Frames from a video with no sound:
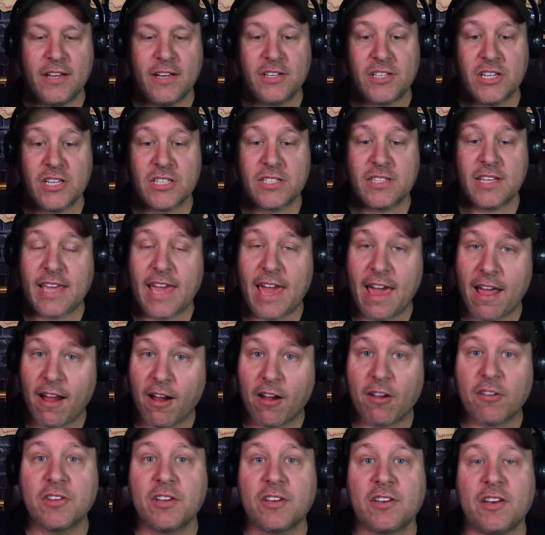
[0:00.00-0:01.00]
And just the
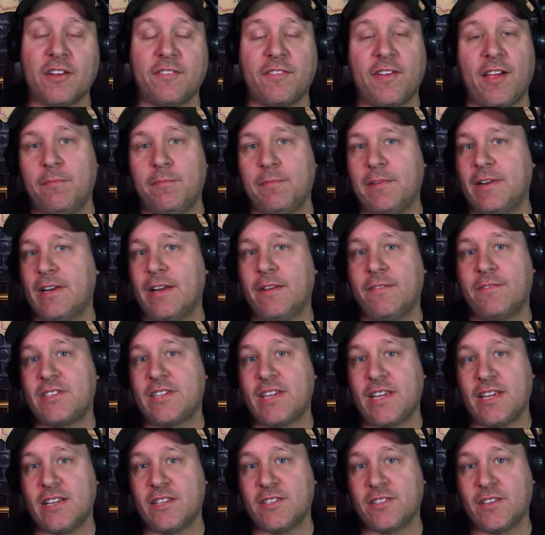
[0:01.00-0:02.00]
character development of
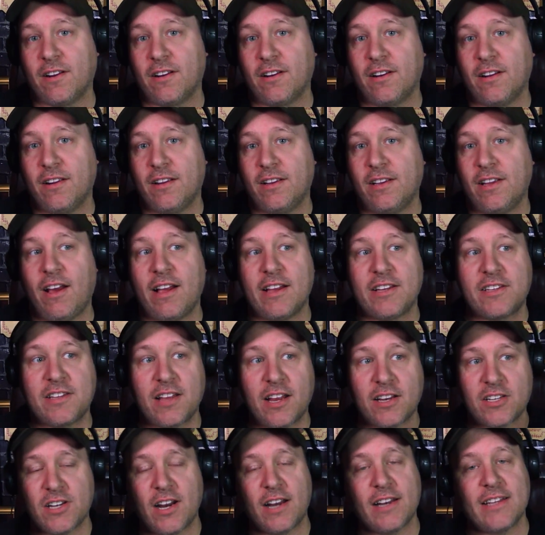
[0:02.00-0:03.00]
Caesar. You know, I
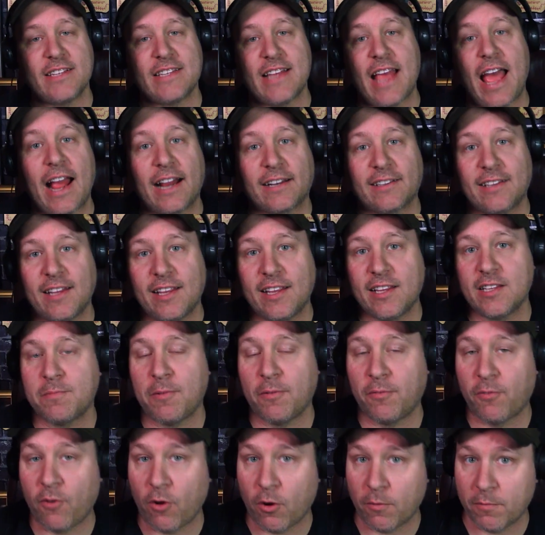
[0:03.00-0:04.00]
touched on his acting, his
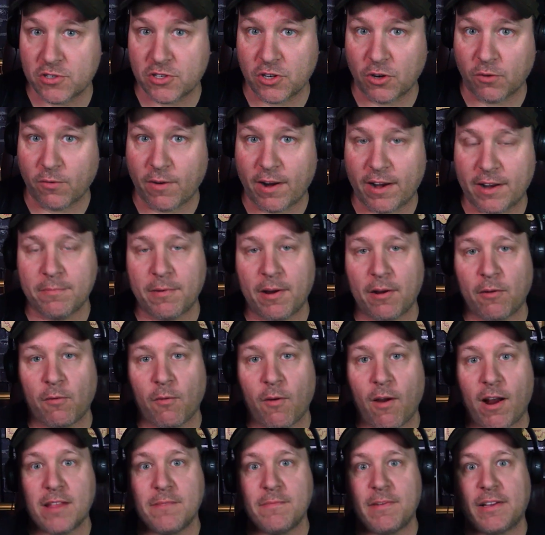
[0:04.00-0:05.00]
performance already by
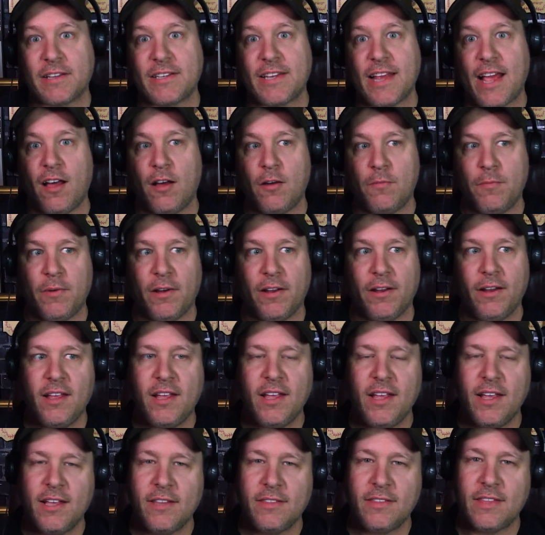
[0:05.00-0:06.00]
Roddy McDowall, but
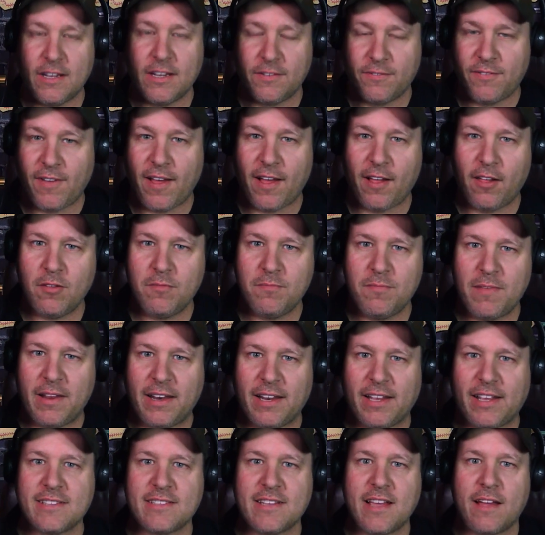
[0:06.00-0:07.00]
the development
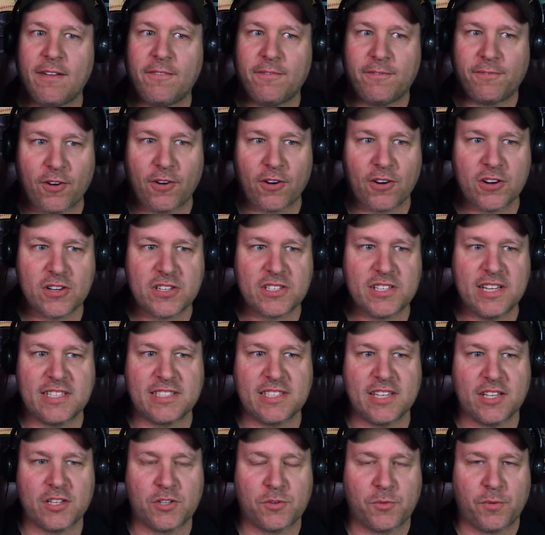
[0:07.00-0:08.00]
because at first he's
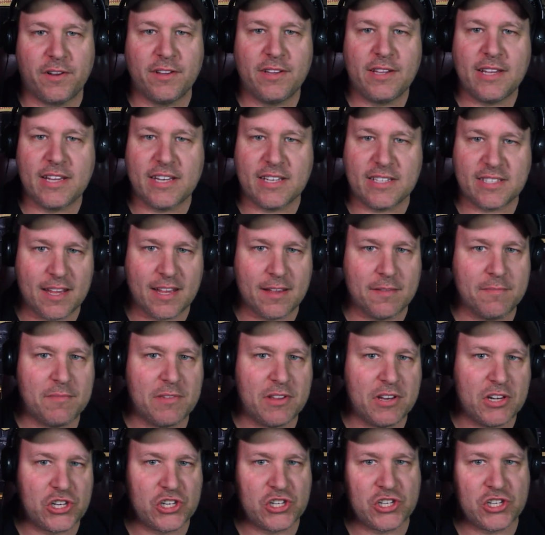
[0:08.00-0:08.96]
this really timid,